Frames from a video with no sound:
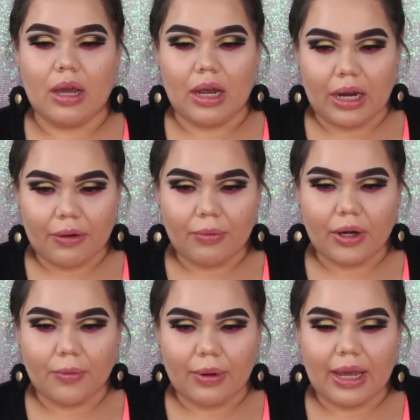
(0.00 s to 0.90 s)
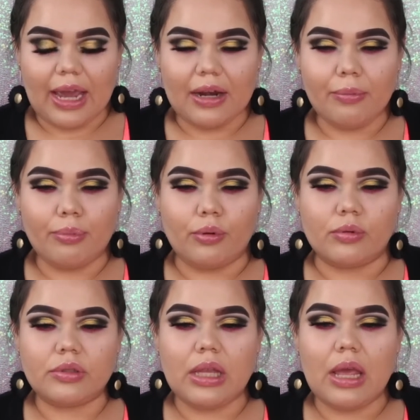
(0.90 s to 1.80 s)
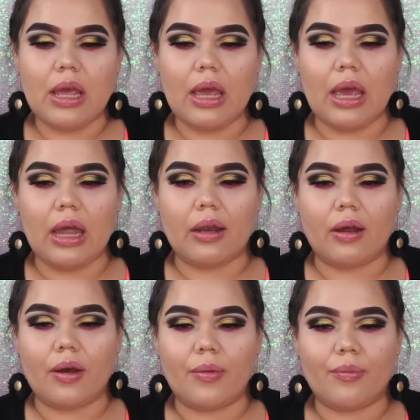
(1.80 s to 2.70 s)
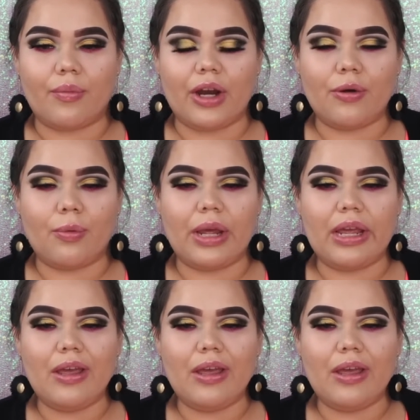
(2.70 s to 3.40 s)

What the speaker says: I right away had it bruised, and right away